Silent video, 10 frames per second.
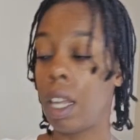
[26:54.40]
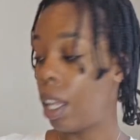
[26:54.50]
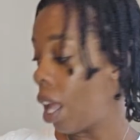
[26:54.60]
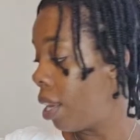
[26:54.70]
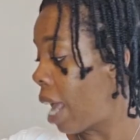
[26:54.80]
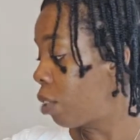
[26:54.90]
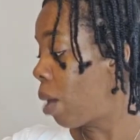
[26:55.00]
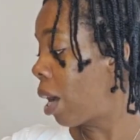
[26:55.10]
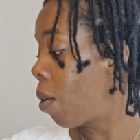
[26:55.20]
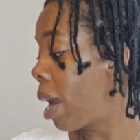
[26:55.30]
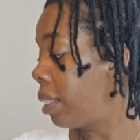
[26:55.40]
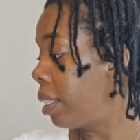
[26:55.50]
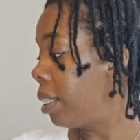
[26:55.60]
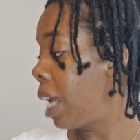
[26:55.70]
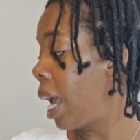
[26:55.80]
That's why Christ
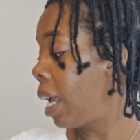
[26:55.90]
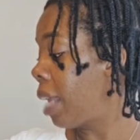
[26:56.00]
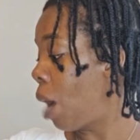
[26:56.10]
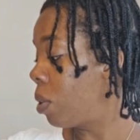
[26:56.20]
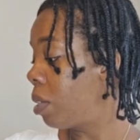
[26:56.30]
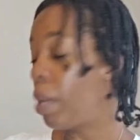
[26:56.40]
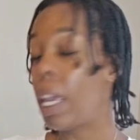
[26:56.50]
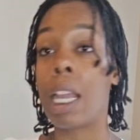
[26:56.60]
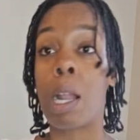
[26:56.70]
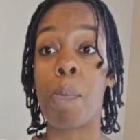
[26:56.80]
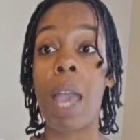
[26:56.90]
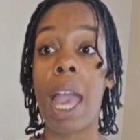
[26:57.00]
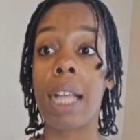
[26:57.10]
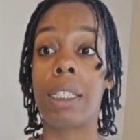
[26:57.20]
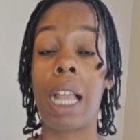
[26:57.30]
is saying, that was me in a
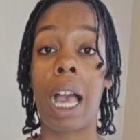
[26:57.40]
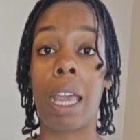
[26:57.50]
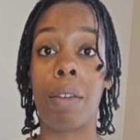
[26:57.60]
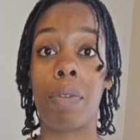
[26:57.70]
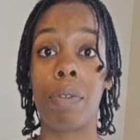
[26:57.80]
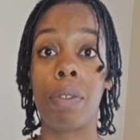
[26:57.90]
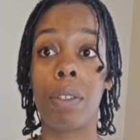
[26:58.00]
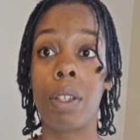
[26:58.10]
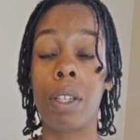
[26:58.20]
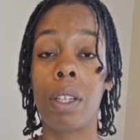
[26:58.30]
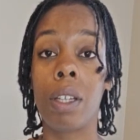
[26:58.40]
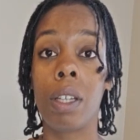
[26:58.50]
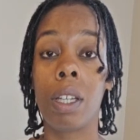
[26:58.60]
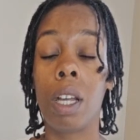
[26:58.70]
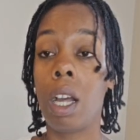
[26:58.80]
past life.
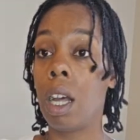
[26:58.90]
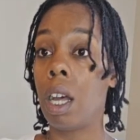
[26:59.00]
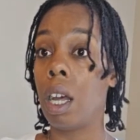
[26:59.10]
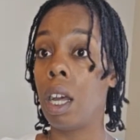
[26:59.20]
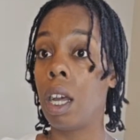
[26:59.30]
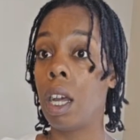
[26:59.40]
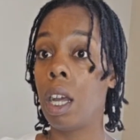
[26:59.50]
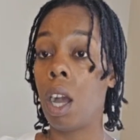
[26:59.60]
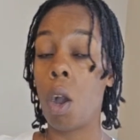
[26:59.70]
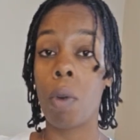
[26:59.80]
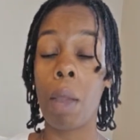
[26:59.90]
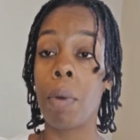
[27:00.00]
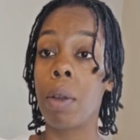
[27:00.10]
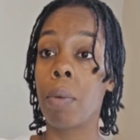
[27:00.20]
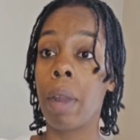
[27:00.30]
Huh. Oh, they
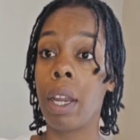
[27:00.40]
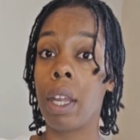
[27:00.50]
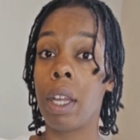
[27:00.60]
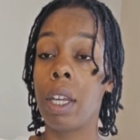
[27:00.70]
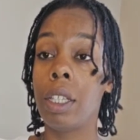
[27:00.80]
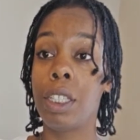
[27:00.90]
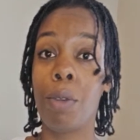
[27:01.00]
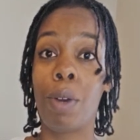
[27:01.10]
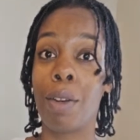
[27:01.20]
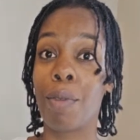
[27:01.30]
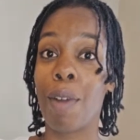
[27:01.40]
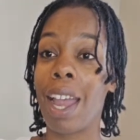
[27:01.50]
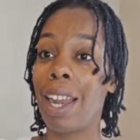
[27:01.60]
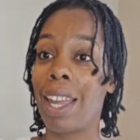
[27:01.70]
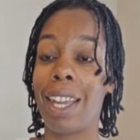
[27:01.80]
weren't ready. She wasn't
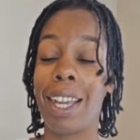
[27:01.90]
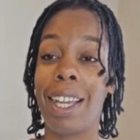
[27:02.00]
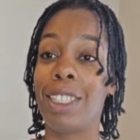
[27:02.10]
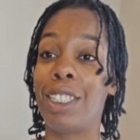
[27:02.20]
ready. She